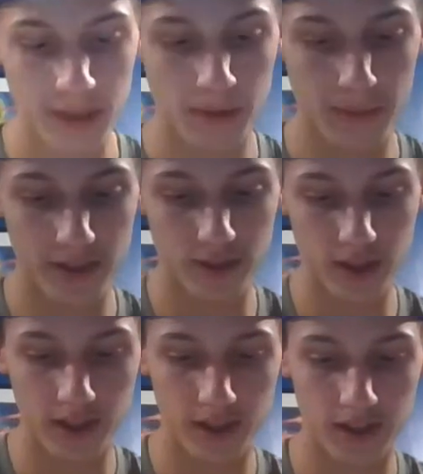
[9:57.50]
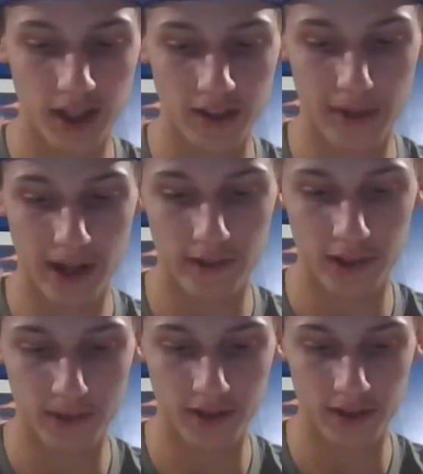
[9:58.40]
But my trick kind of
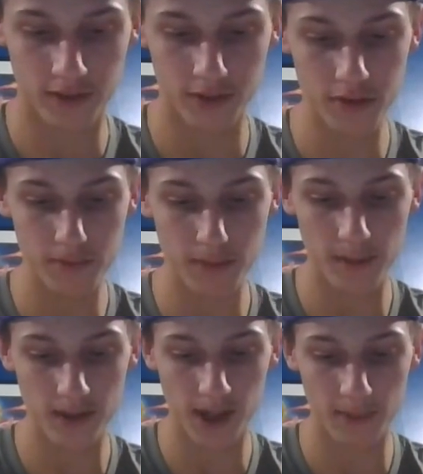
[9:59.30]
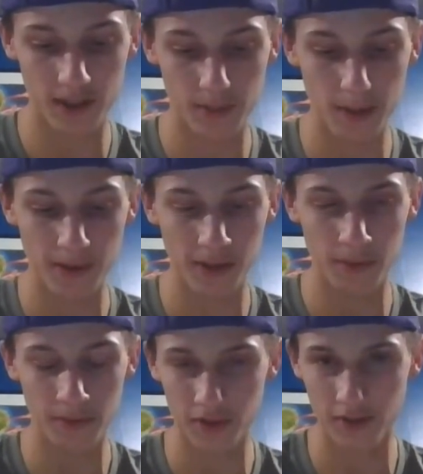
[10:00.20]
backfired because as soon as Mom saw me, she made me go
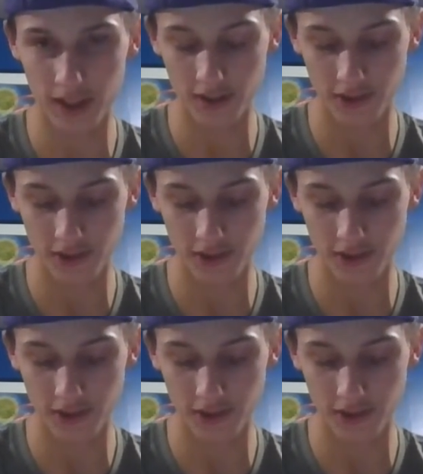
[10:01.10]
upstairs and take a